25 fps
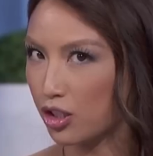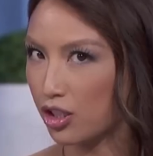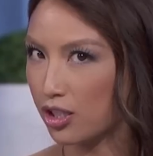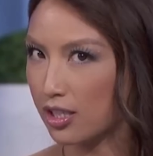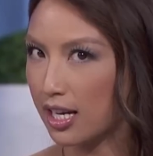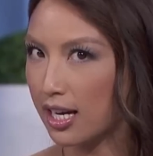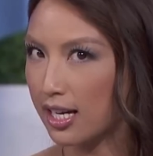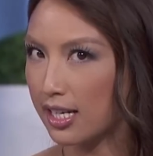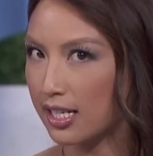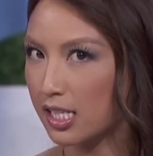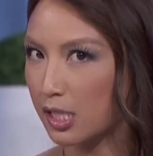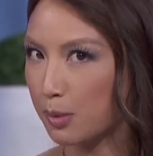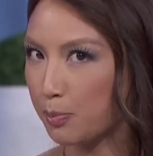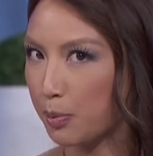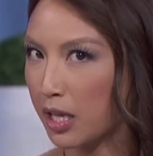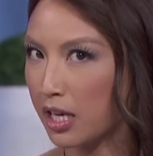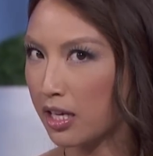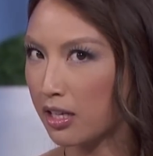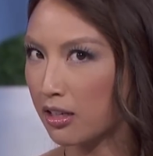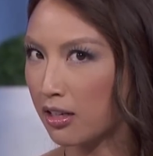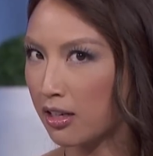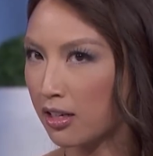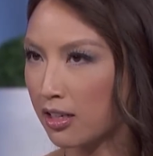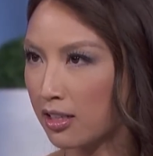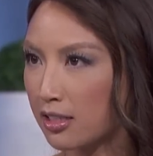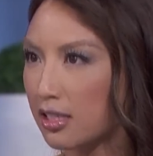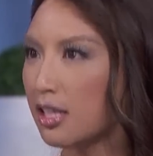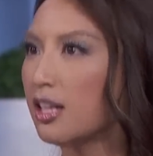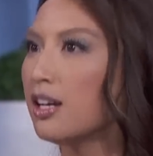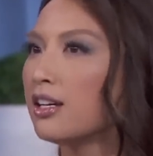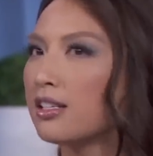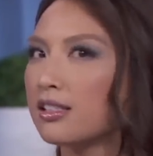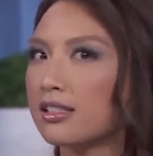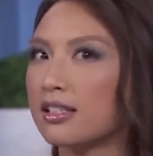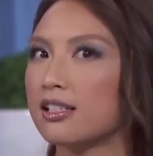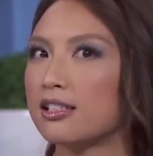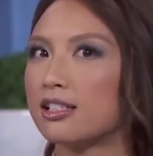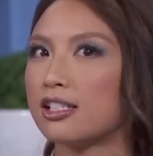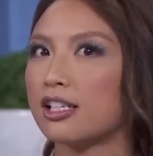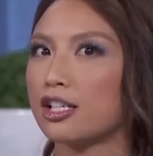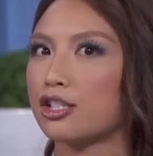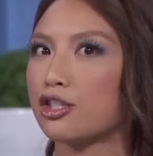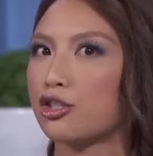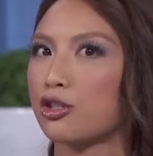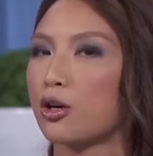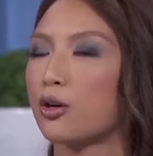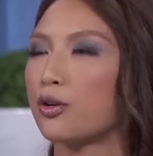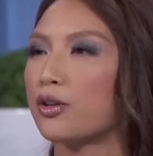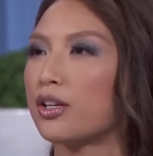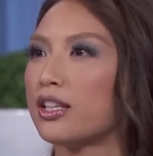side he's playing on. You just
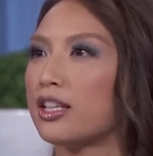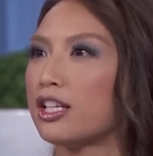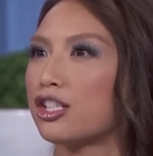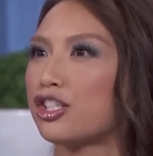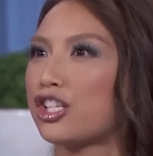throw it in the